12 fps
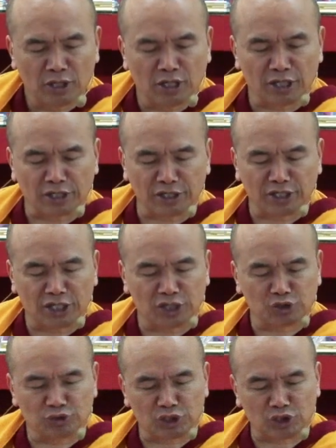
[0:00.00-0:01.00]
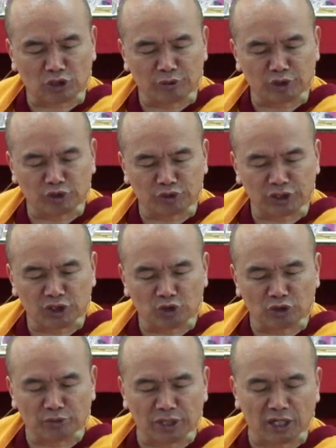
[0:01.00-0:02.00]
Arjuna's commentary
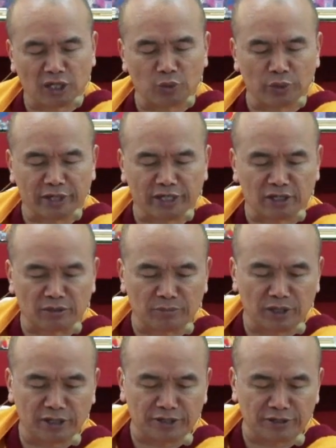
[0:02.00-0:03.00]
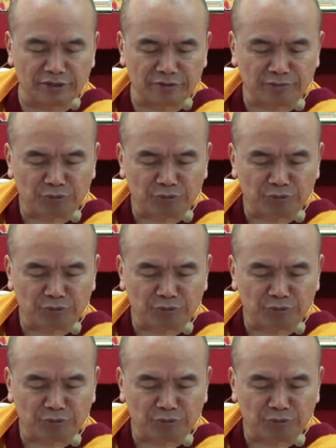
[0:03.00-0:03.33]
on awakening mind.